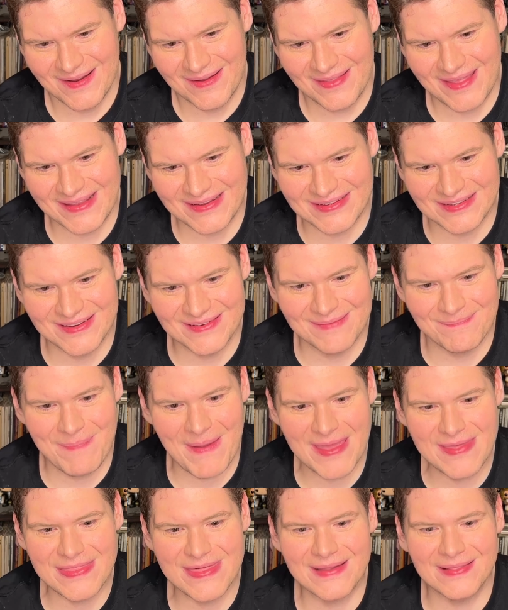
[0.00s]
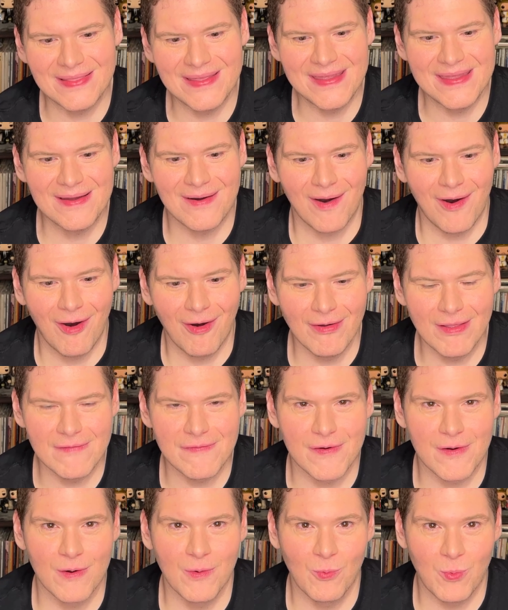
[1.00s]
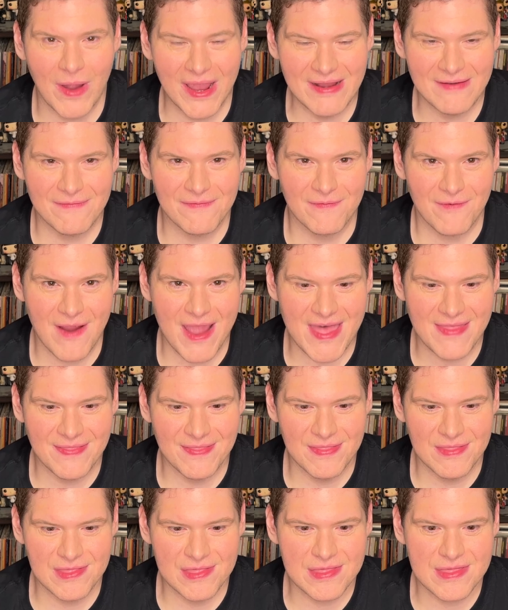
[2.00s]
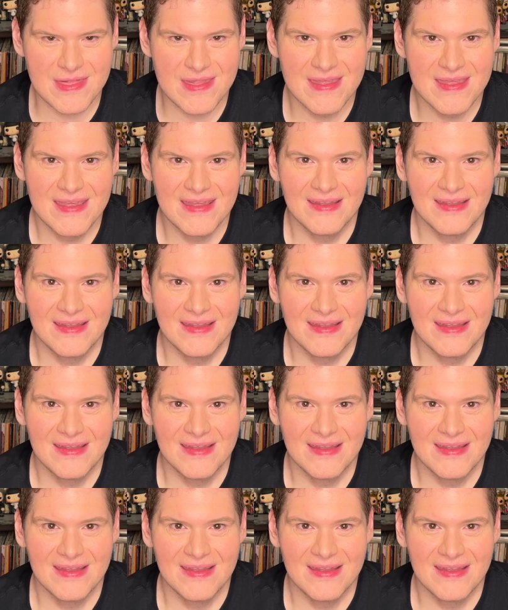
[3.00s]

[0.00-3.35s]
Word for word: like she basically all of her white friends